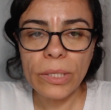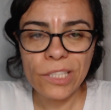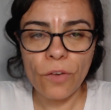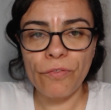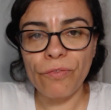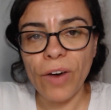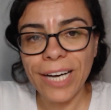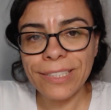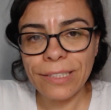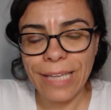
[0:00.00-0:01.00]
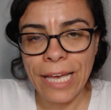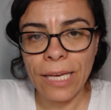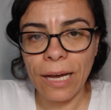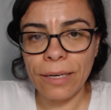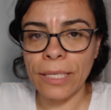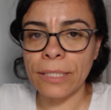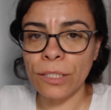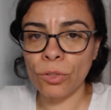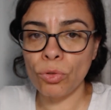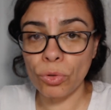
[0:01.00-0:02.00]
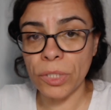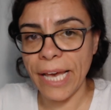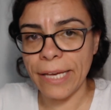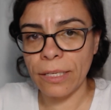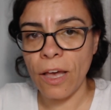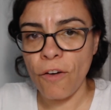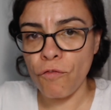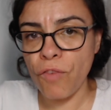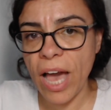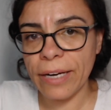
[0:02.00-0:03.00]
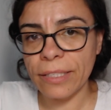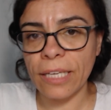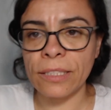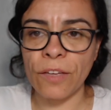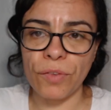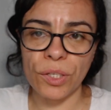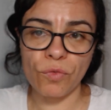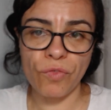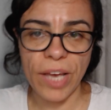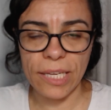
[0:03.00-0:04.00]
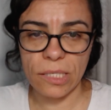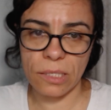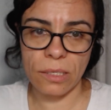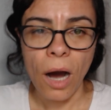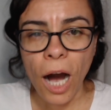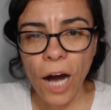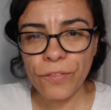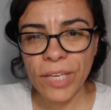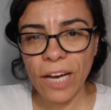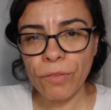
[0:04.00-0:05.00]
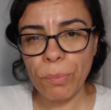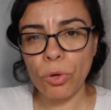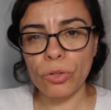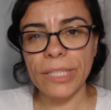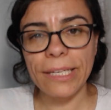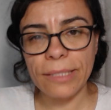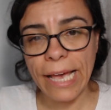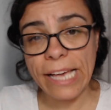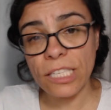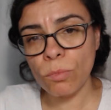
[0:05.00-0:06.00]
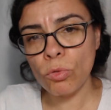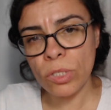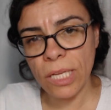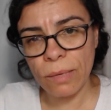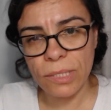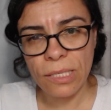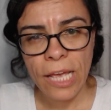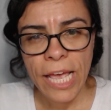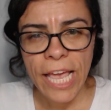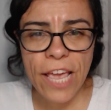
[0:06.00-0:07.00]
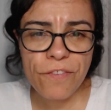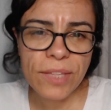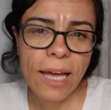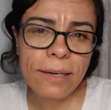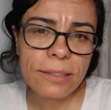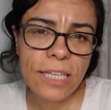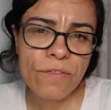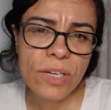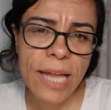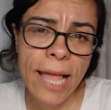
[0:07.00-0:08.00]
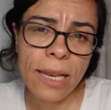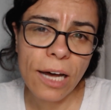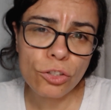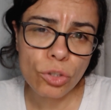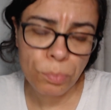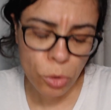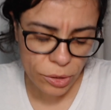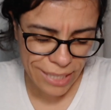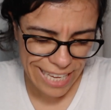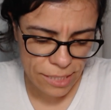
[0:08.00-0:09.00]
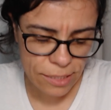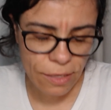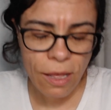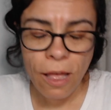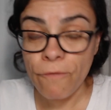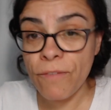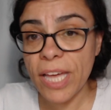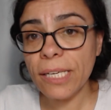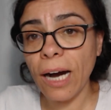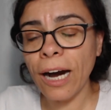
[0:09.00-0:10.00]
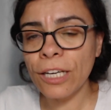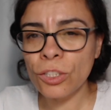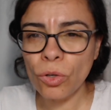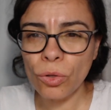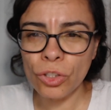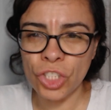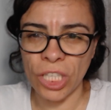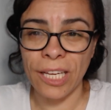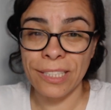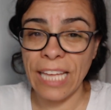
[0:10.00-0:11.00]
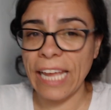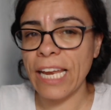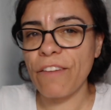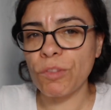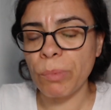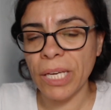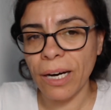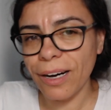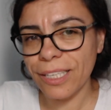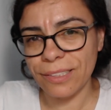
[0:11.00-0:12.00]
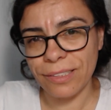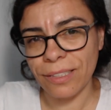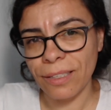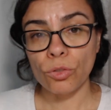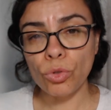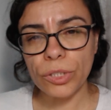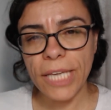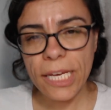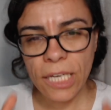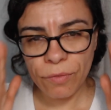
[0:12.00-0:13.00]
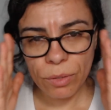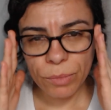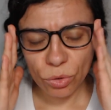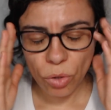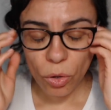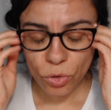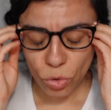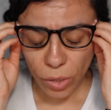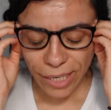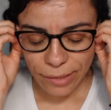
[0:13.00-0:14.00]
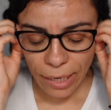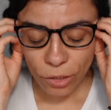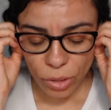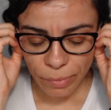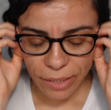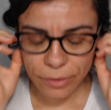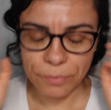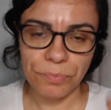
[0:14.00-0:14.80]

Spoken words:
to find it again in the UK wearing a different face. How can we protect ex-Muslims if they are not even allowed to protest the very ideology they left behind? UK government talks quite a lot about